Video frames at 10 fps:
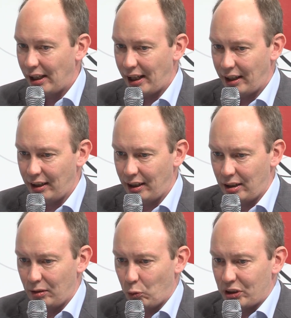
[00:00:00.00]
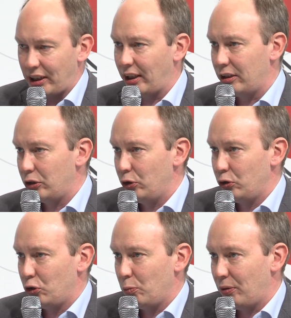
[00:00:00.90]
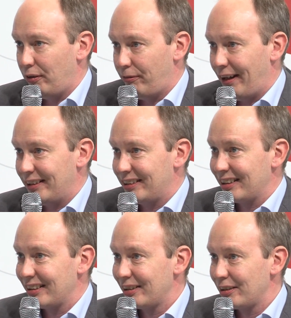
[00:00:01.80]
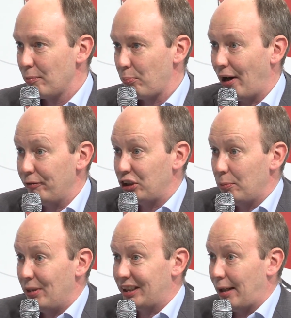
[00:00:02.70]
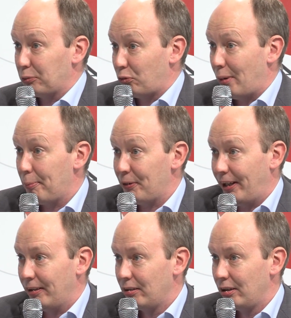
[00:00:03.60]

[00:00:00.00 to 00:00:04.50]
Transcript: And what can I do to prevent privacy mishaps from happening?